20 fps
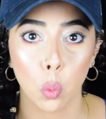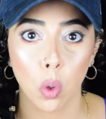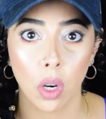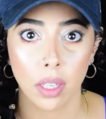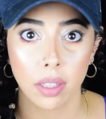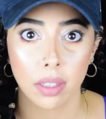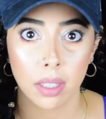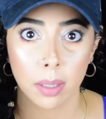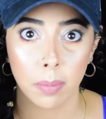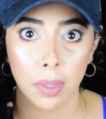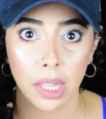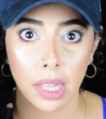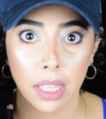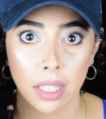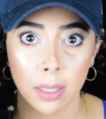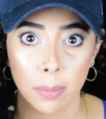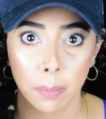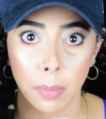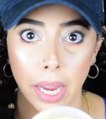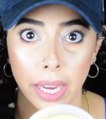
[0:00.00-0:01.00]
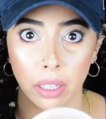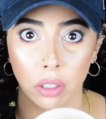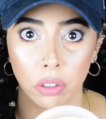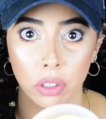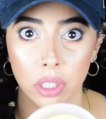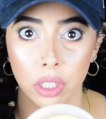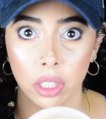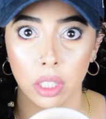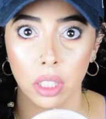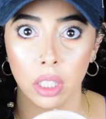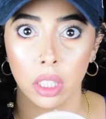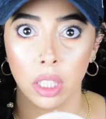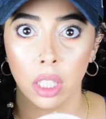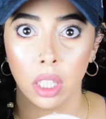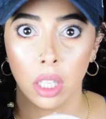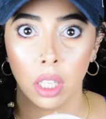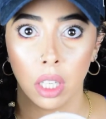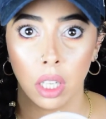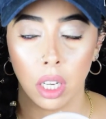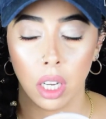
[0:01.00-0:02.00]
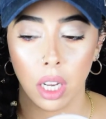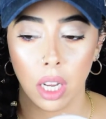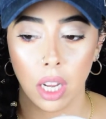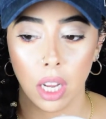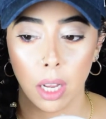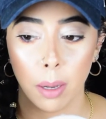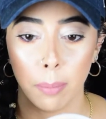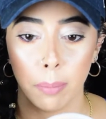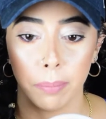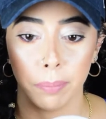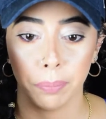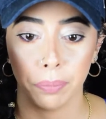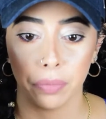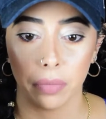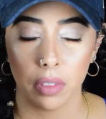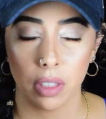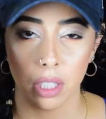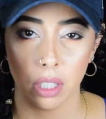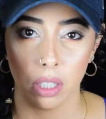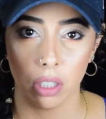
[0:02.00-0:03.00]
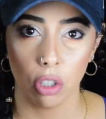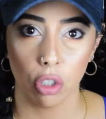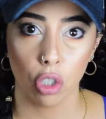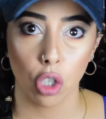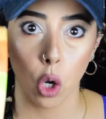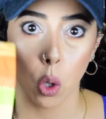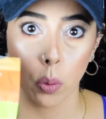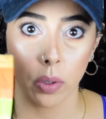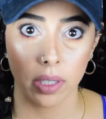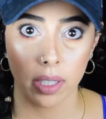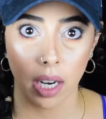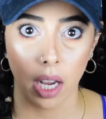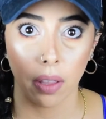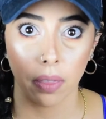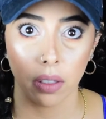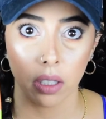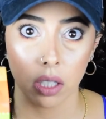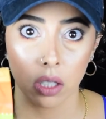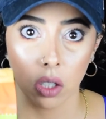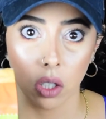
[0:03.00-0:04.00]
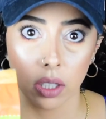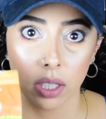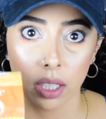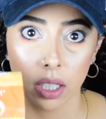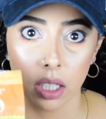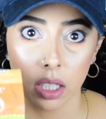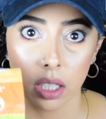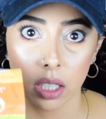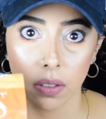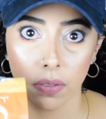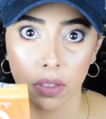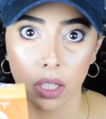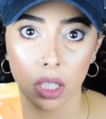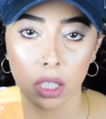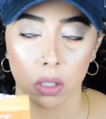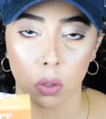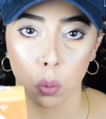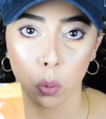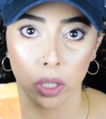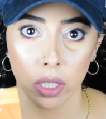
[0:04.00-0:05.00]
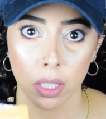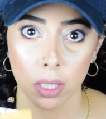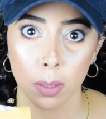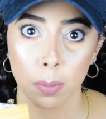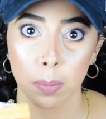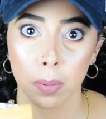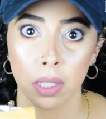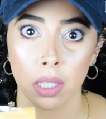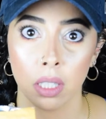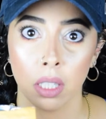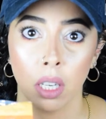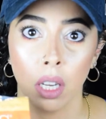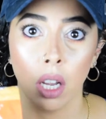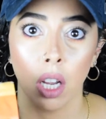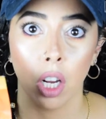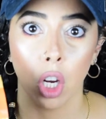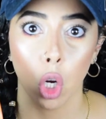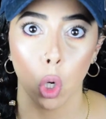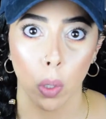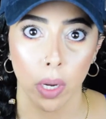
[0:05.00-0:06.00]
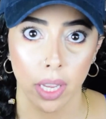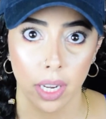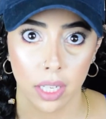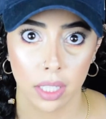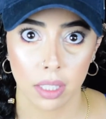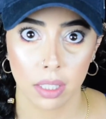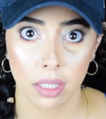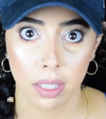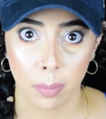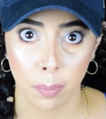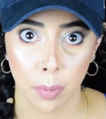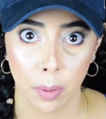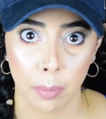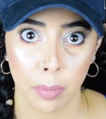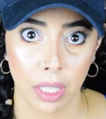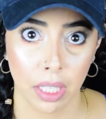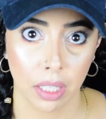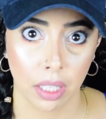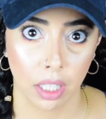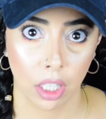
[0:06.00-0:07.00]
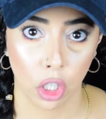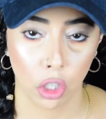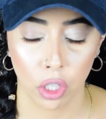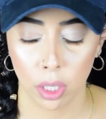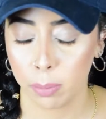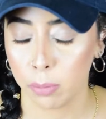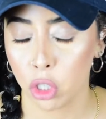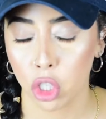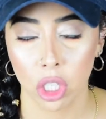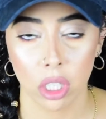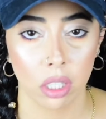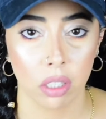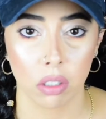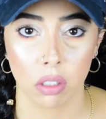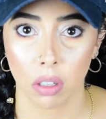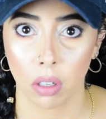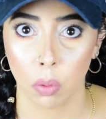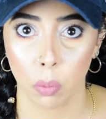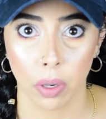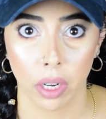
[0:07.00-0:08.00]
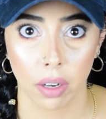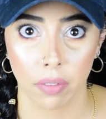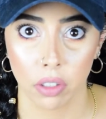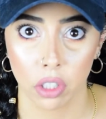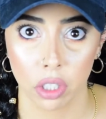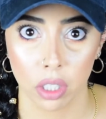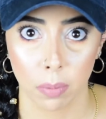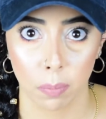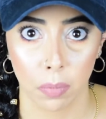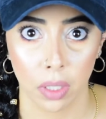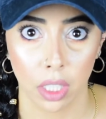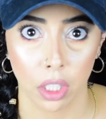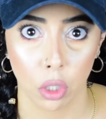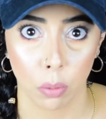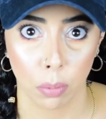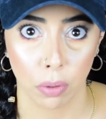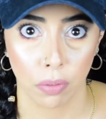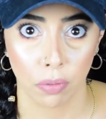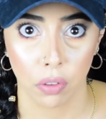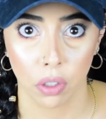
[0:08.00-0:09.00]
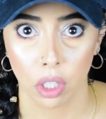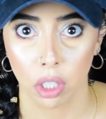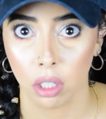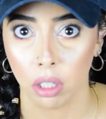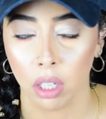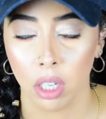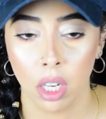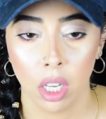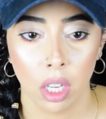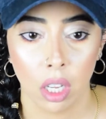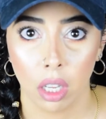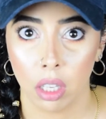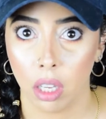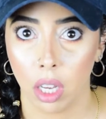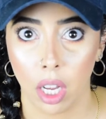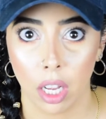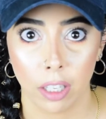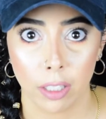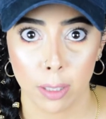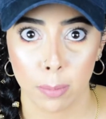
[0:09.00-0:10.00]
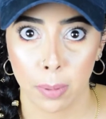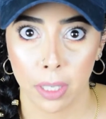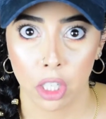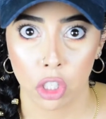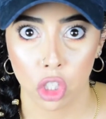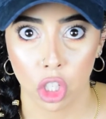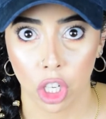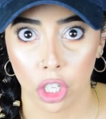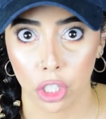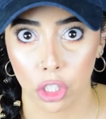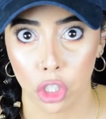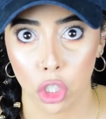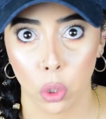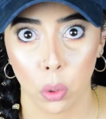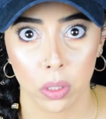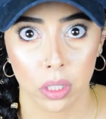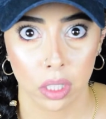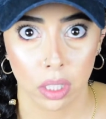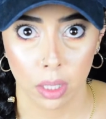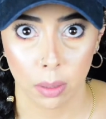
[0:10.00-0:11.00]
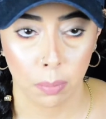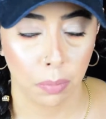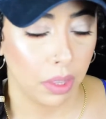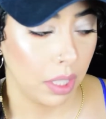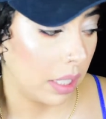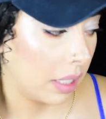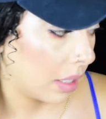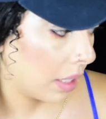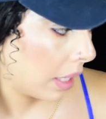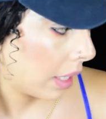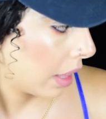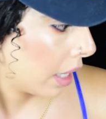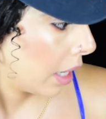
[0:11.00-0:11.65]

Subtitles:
want something that's milder, to tone down the saltiness of these wisps, go ahead and dip them in cream cheese or whatever dip that you prefer, spinach artichoke dip, things like